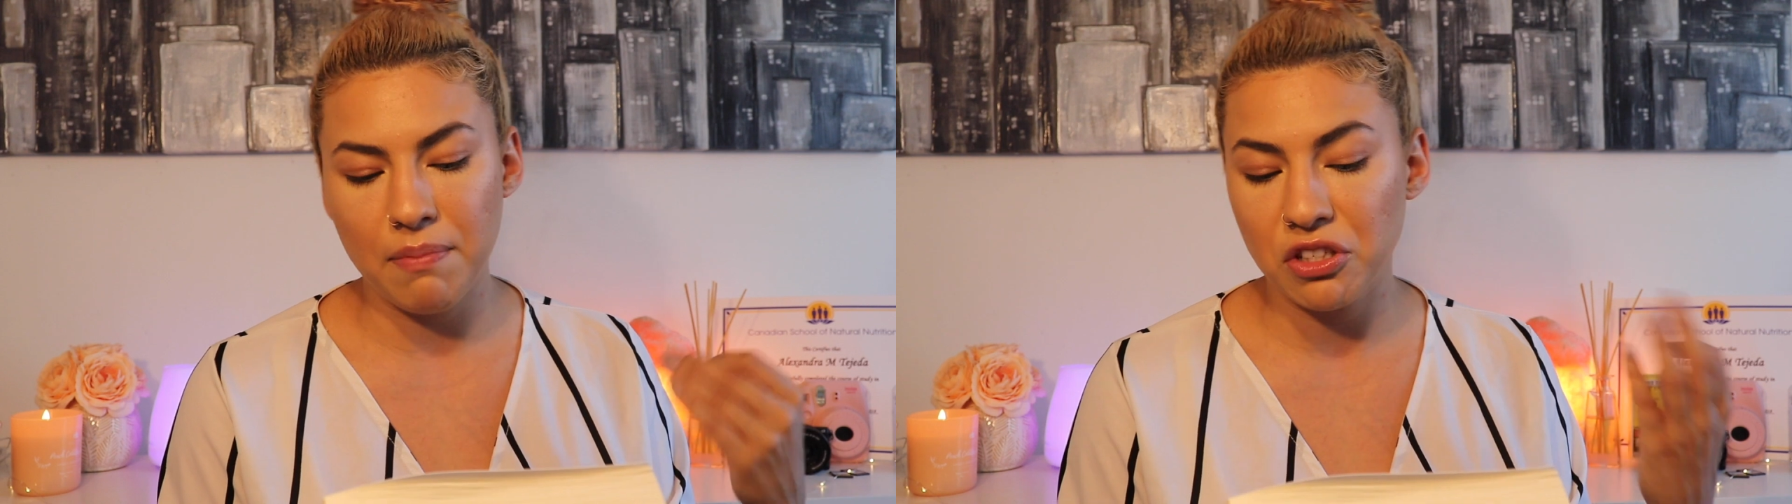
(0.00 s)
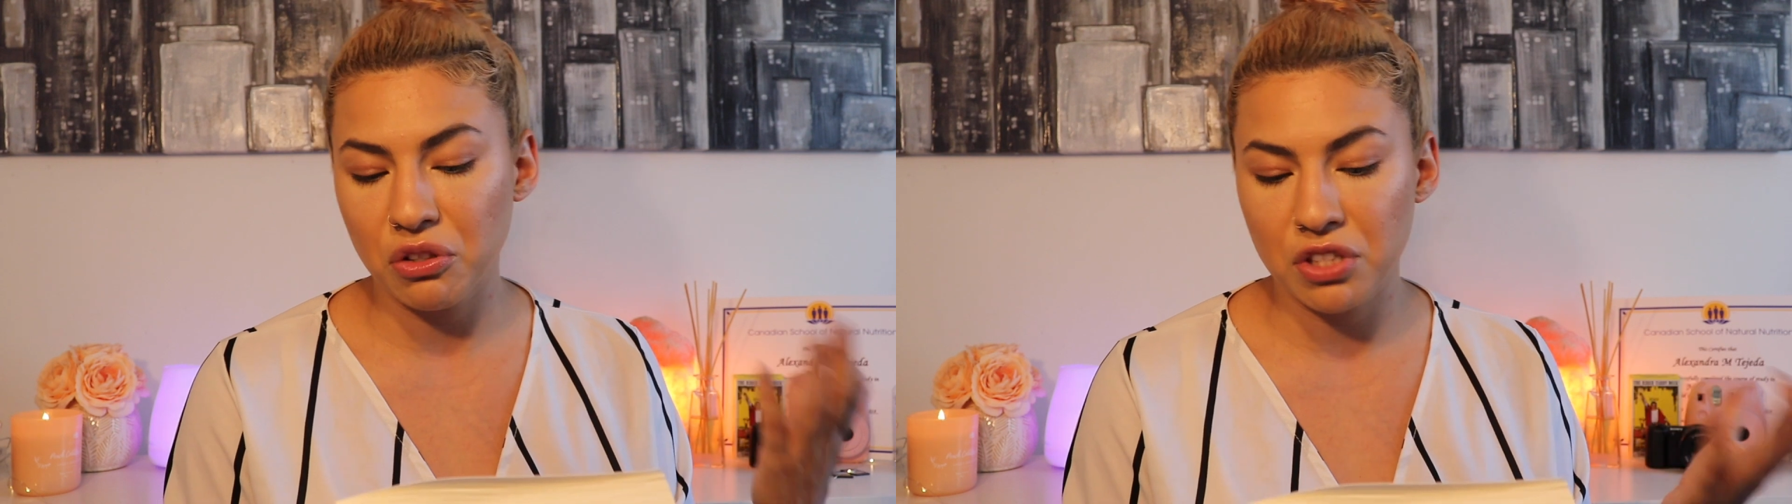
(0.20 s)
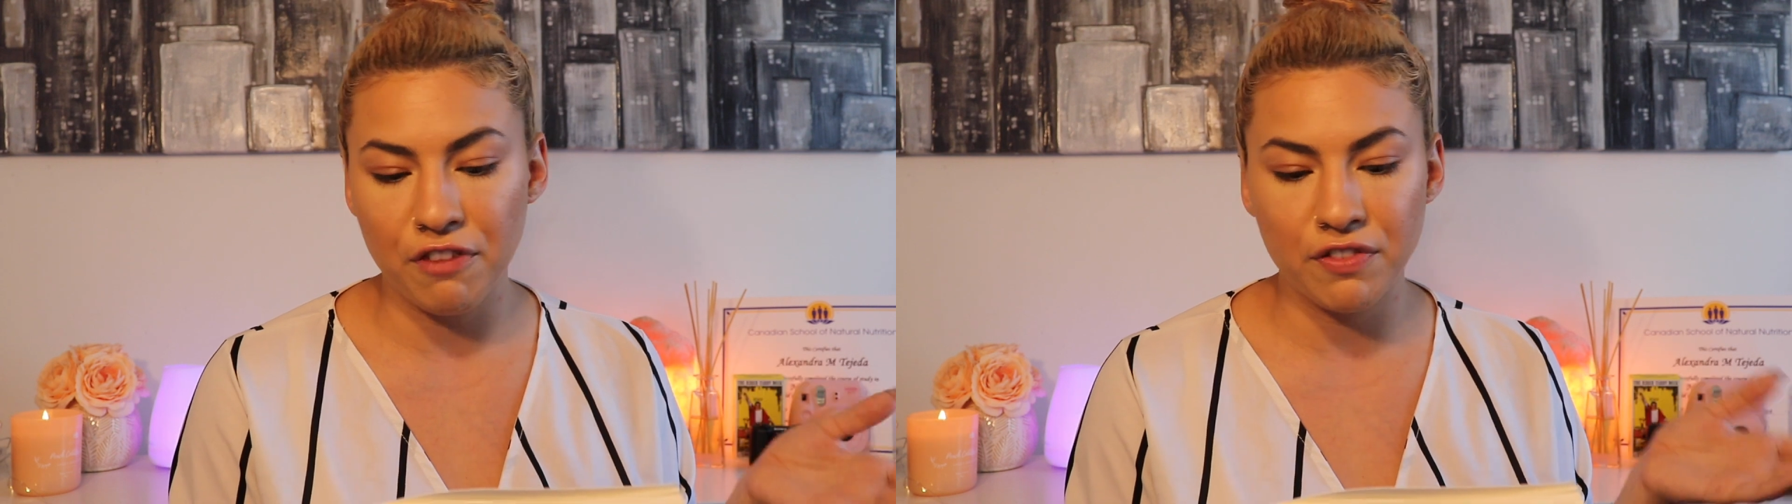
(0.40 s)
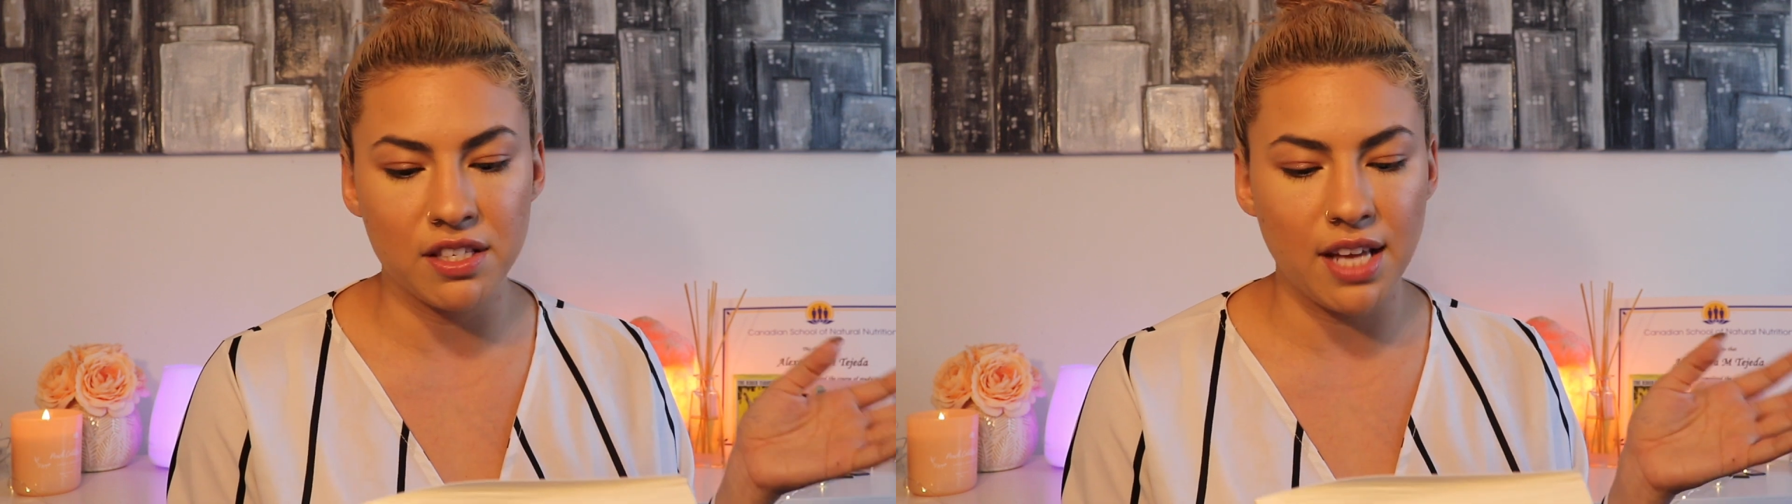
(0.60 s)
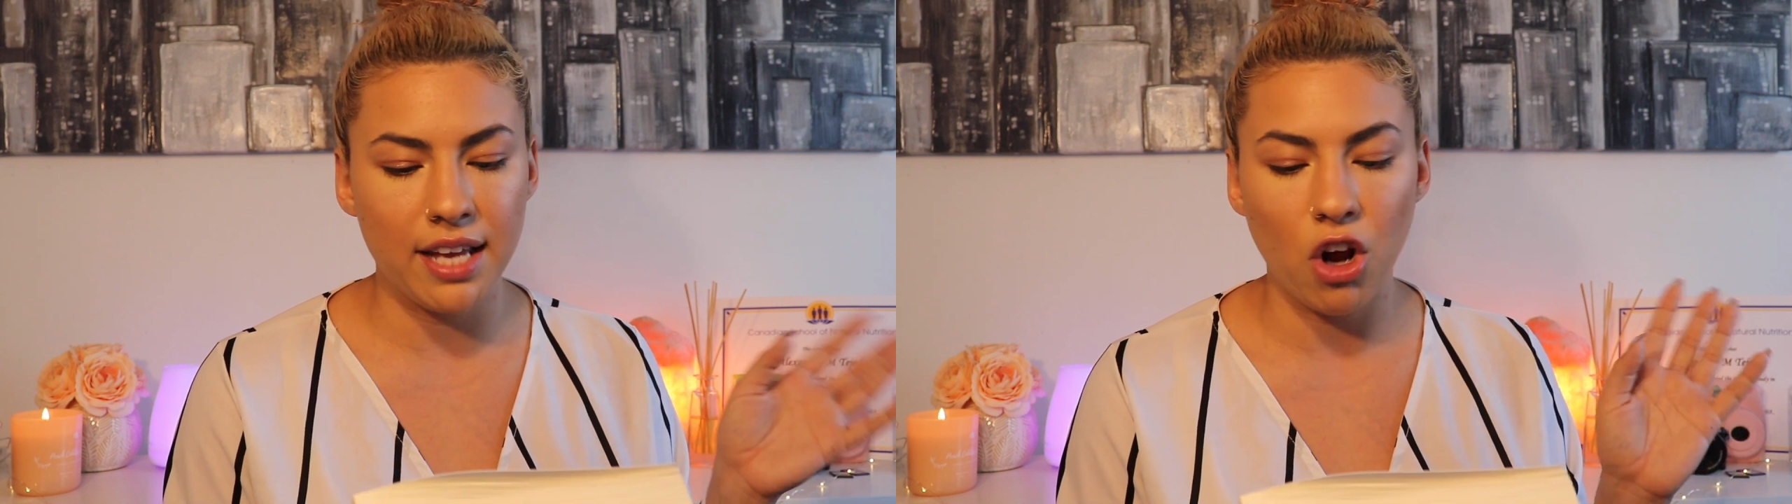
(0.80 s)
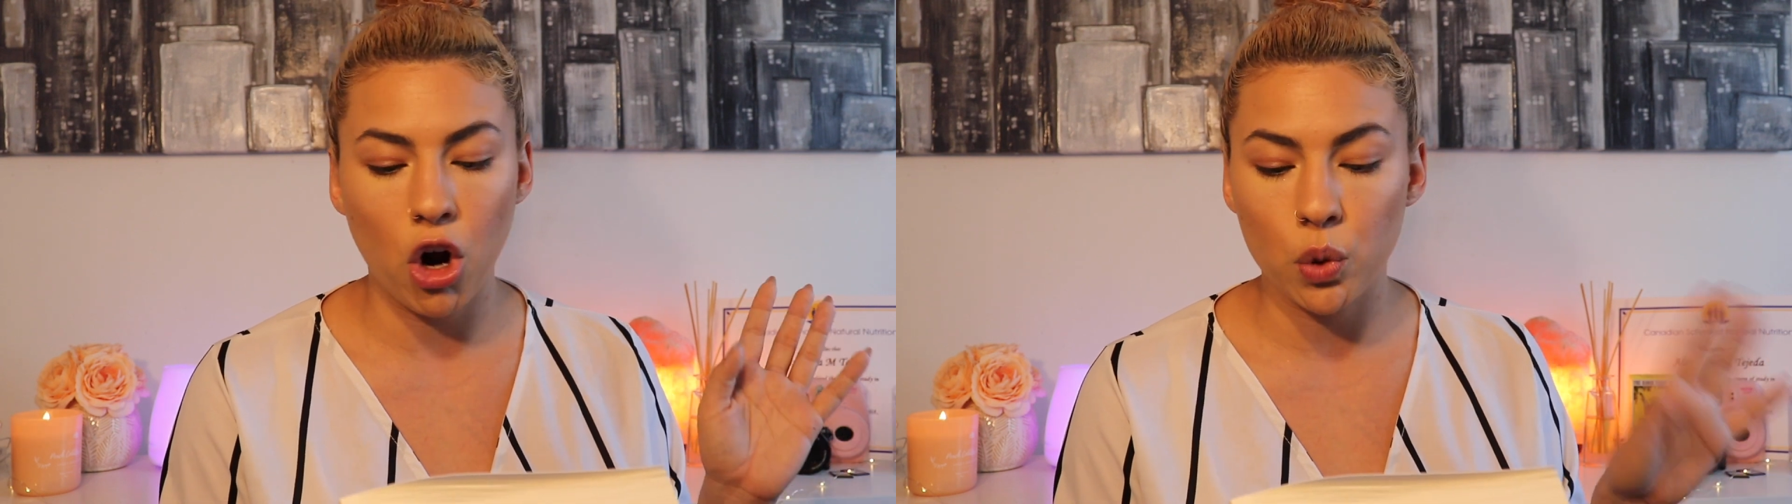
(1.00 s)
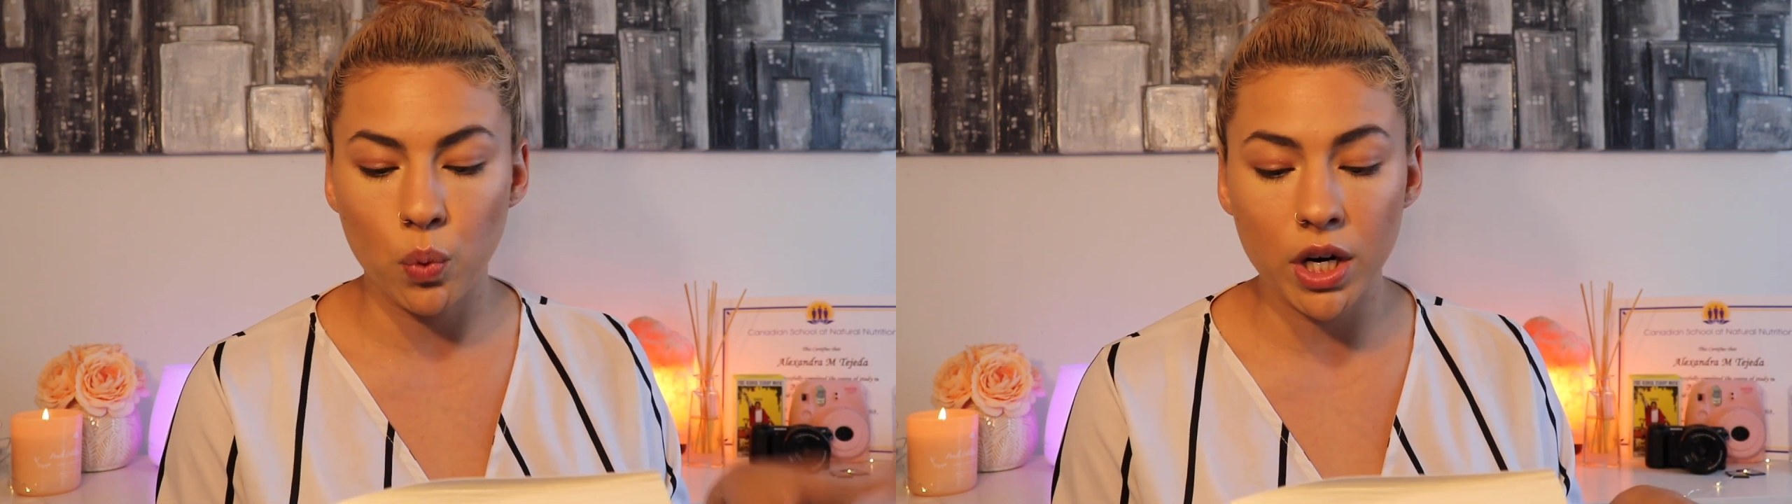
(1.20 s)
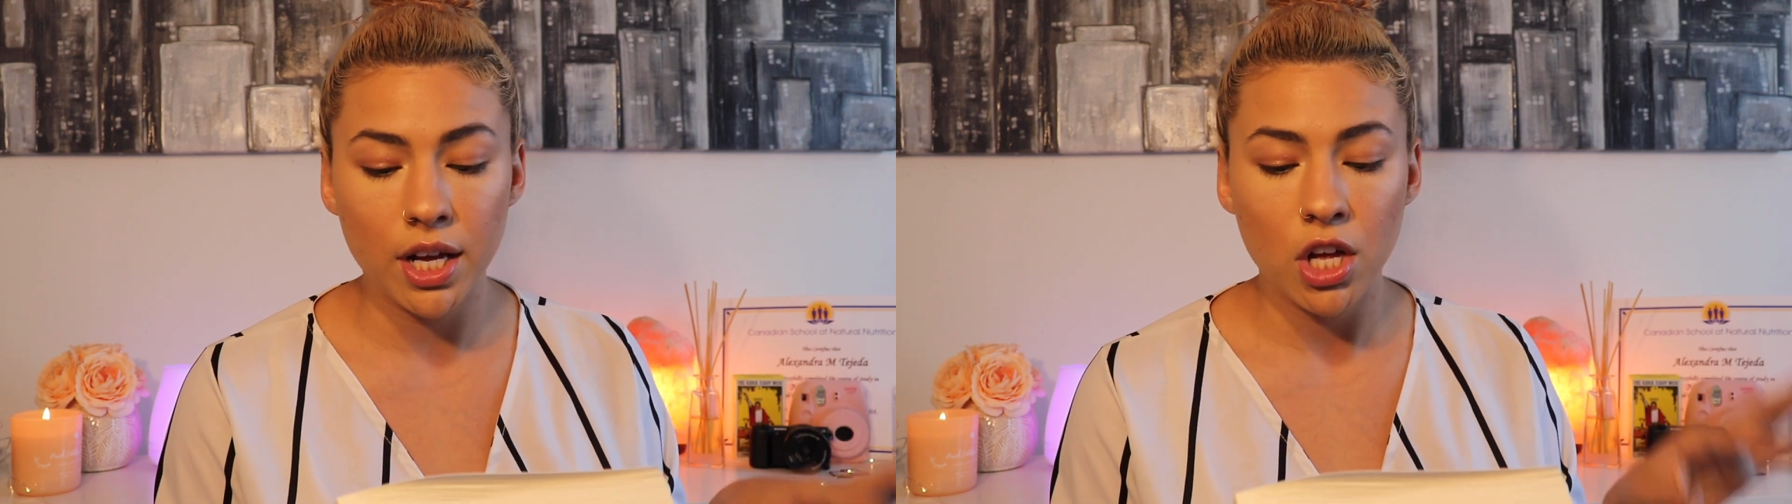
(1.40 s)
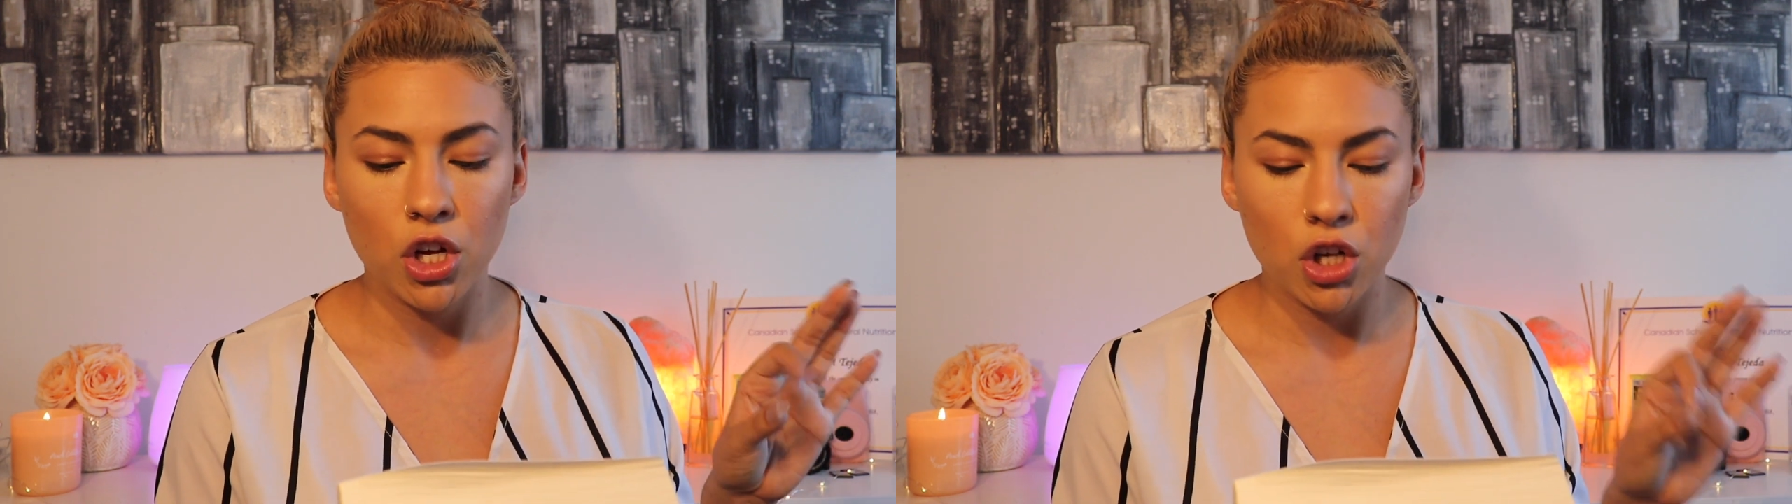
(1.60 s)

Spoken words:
mental toughness, and hard work,